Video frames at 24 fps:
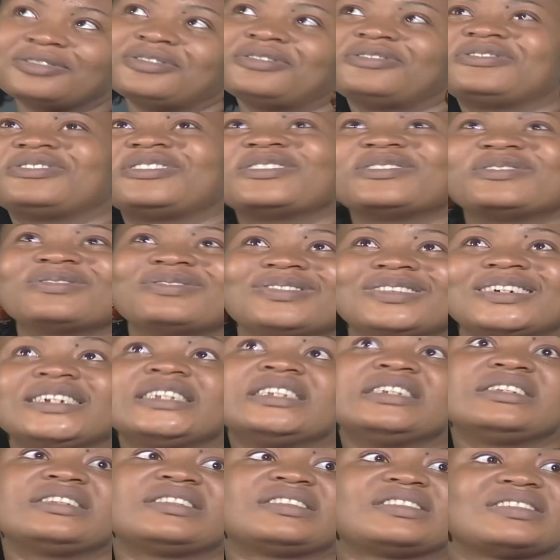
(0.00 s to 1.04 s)
For
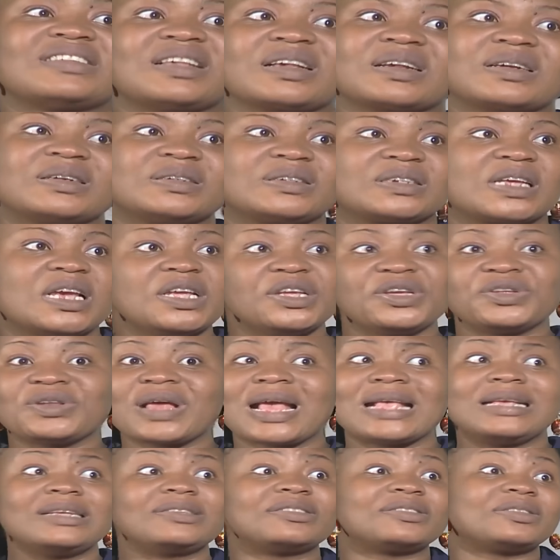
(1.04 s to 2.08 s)
one second. You
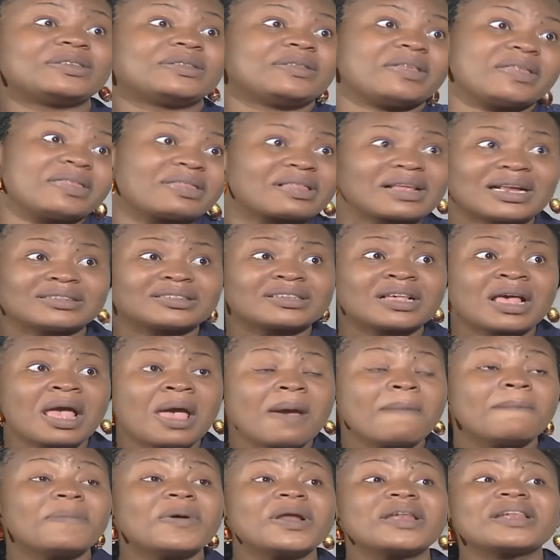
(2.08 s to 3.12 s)
know, I used to think that.
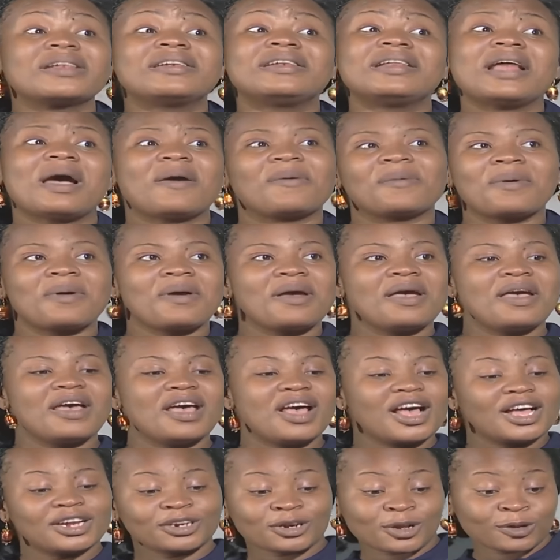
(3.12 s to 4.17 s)
But now,
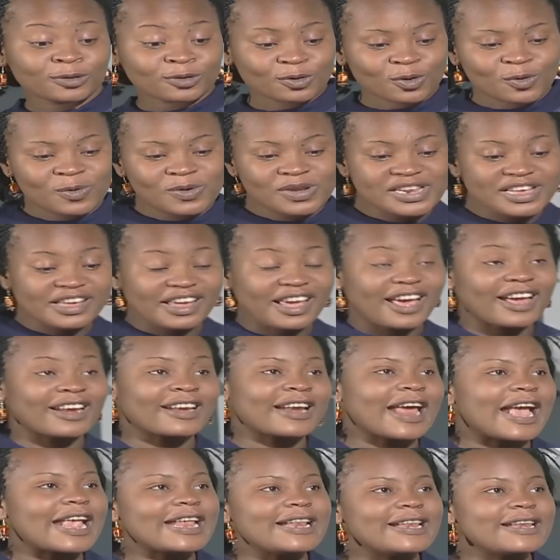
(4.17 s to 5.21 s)
not only
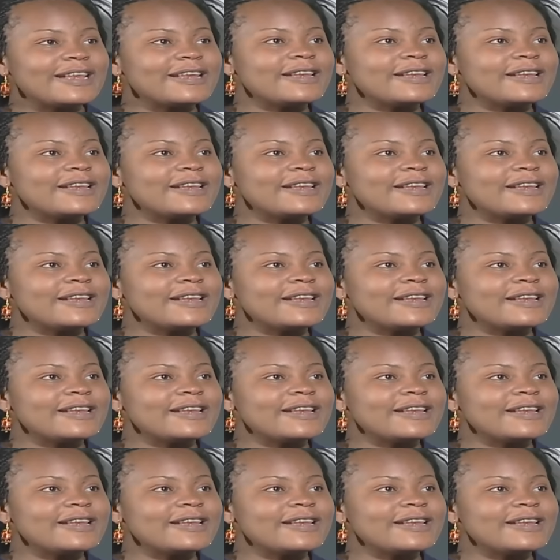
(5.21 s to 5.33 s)
can I